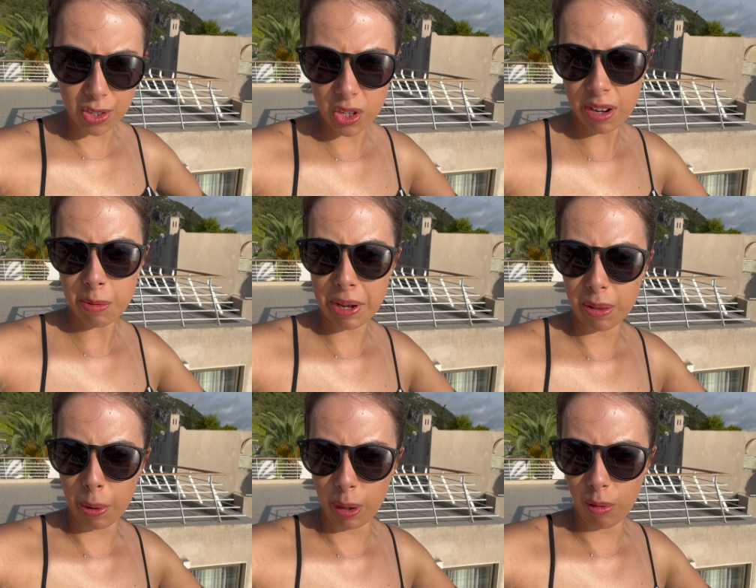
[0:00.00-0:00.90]
a shame about the
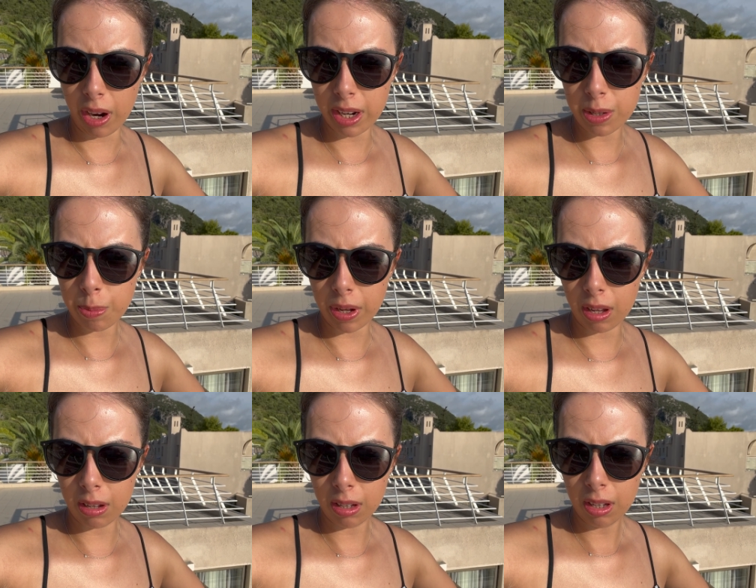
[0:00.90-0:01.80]
boat ride,
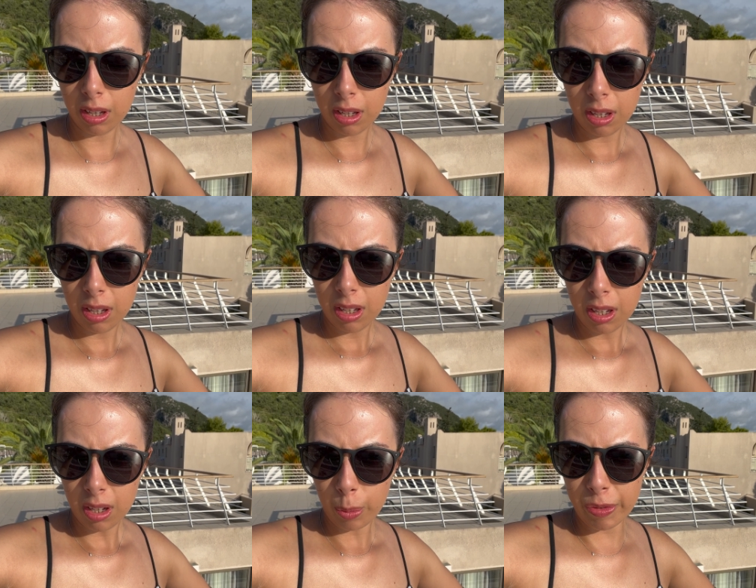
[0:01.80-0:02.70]
but
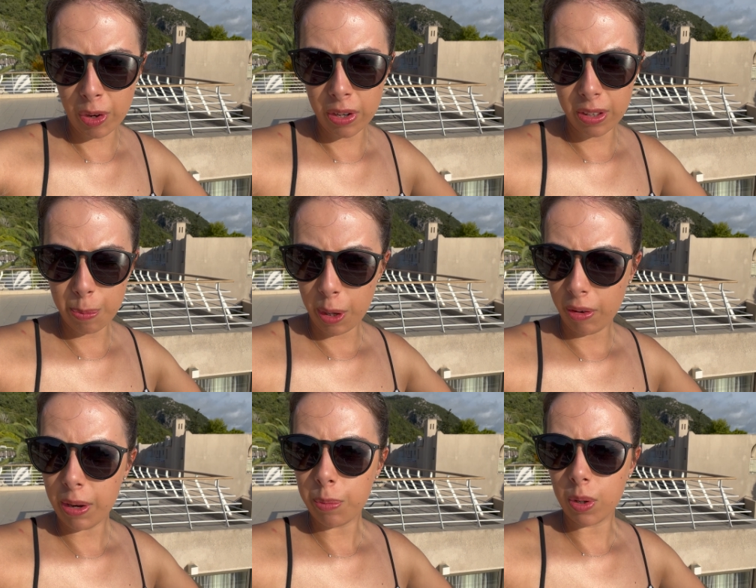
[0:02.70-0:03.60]
we've got another boat
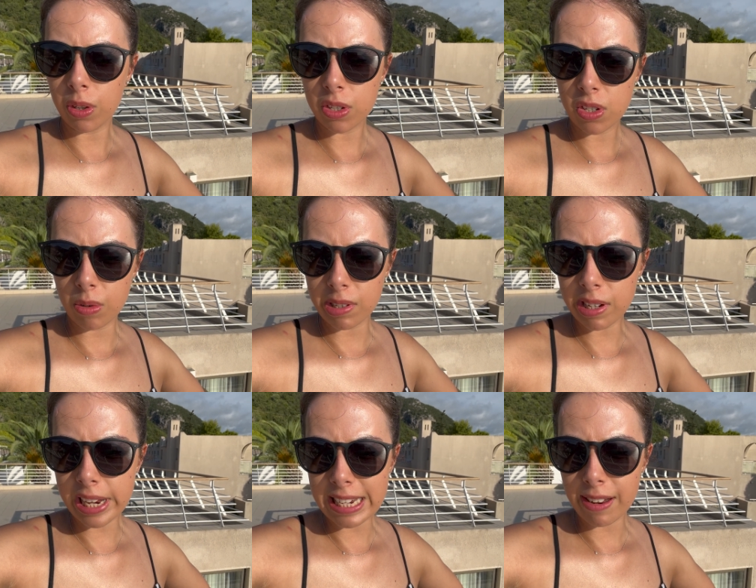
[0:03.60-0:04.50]
ride booked to a
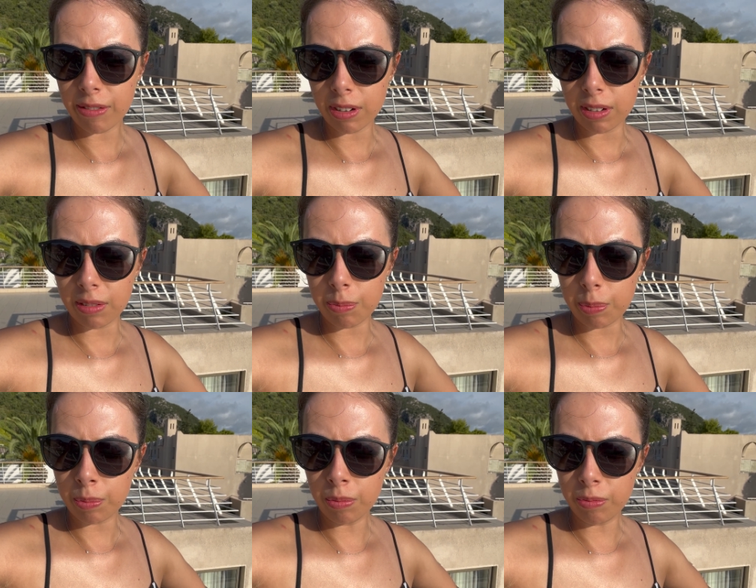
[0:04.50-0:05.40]
slightly different
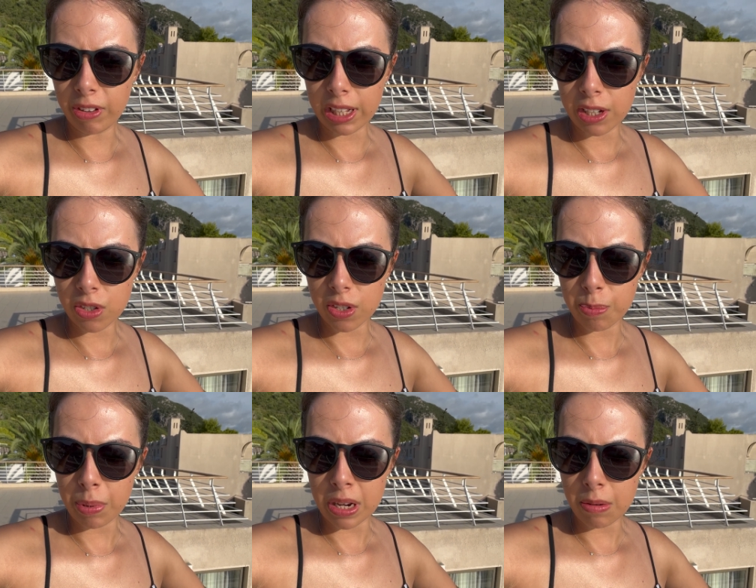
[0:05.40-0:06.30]
village. It's
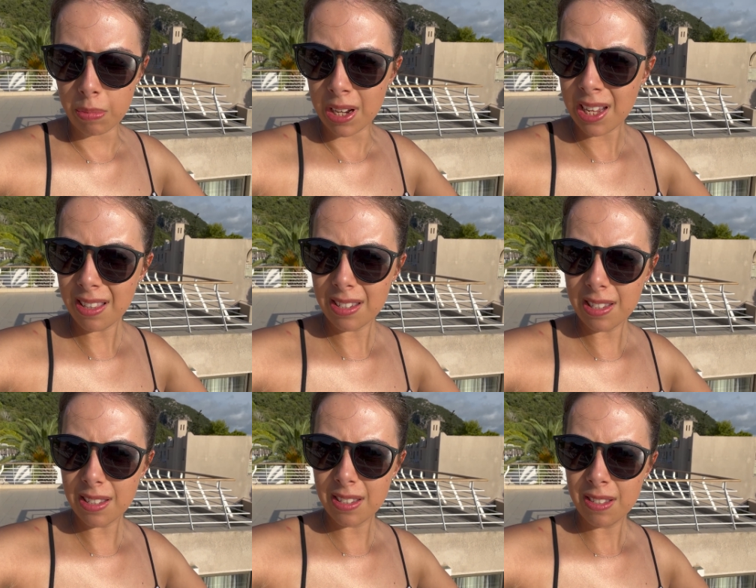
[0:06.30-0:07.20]
Ben
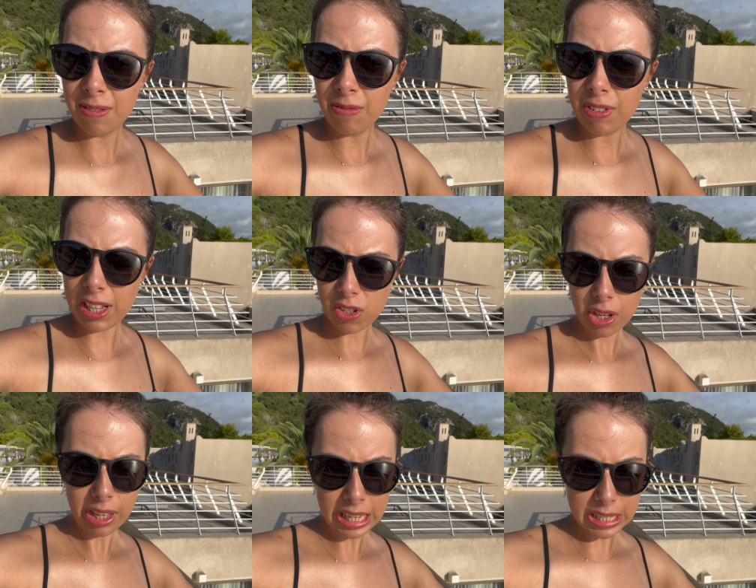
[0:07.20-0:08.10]
Benitses village, I
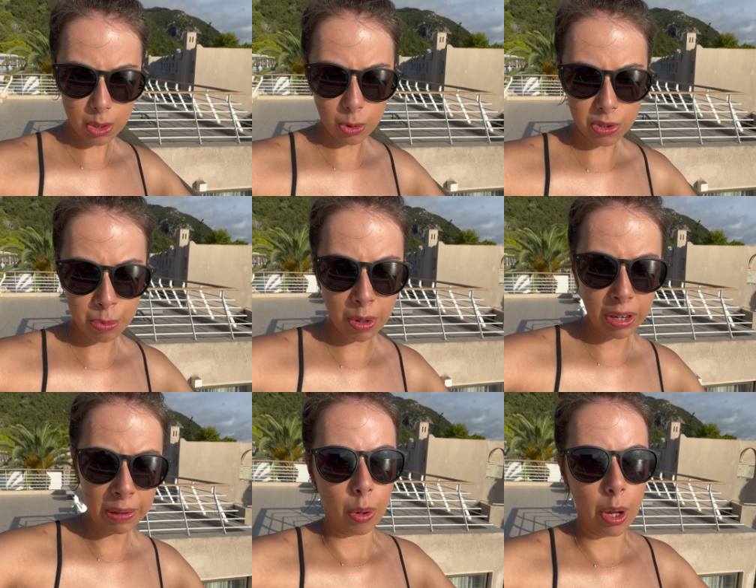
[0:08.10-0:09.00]
think it's called
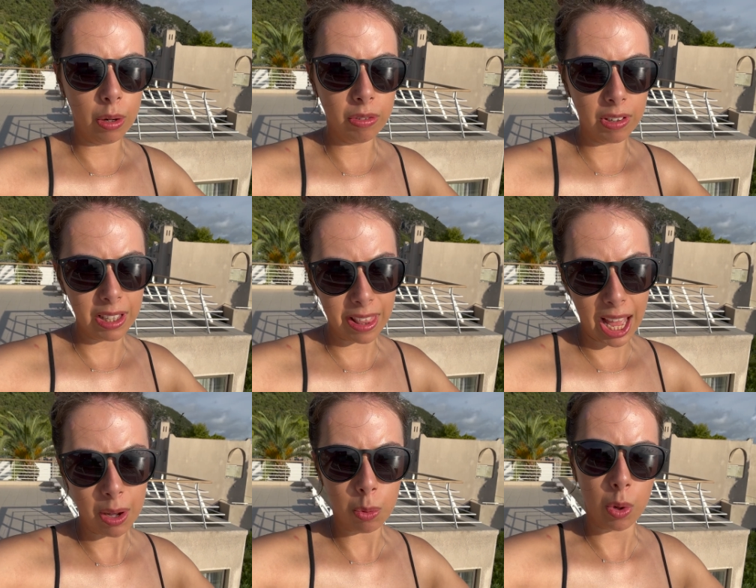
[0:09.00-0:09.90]
tomorrow. Hopefully
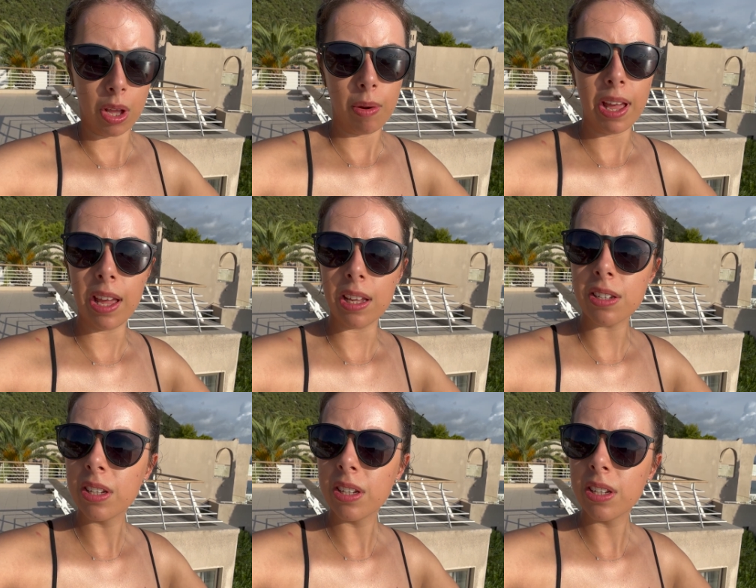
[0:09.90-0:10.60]
that will go ahead.